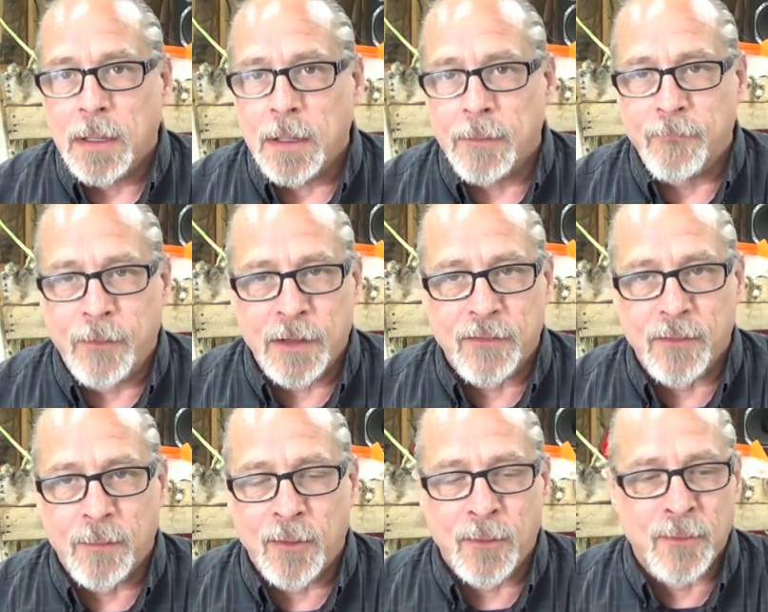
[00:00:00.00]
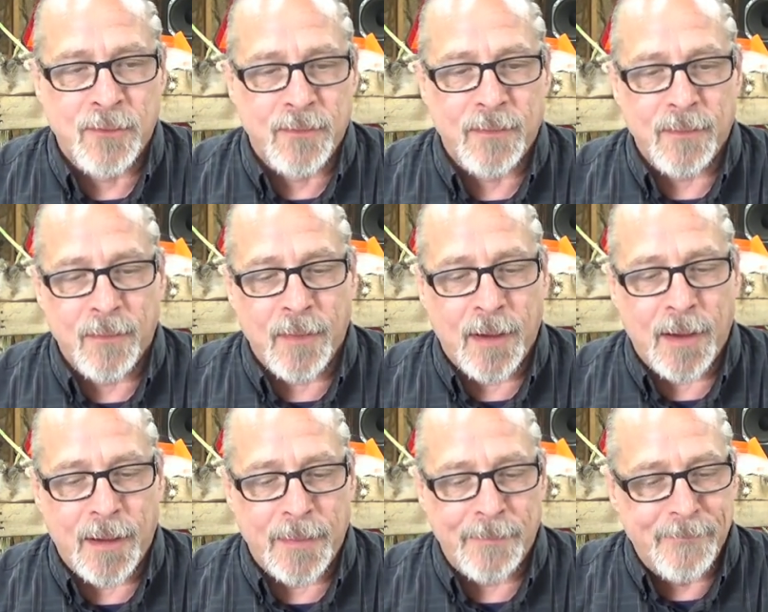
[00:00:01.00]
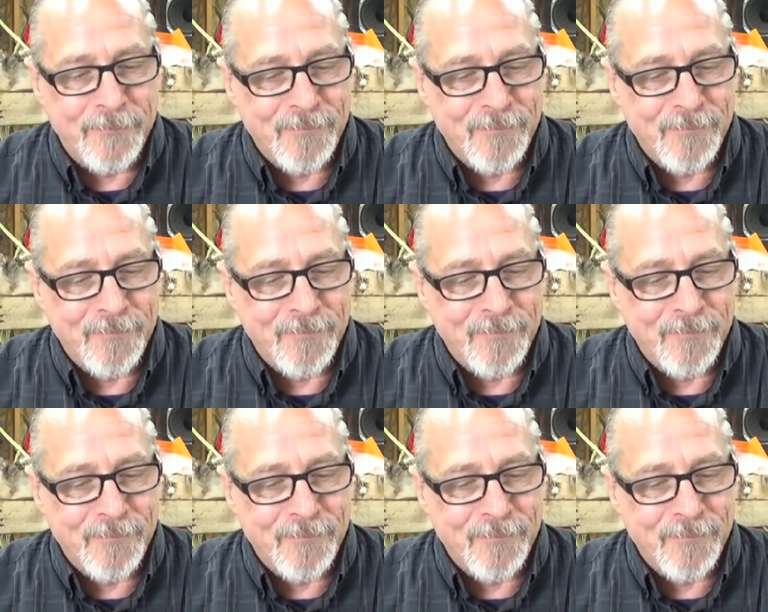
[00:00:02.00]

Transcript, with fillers: and vegetables. Um,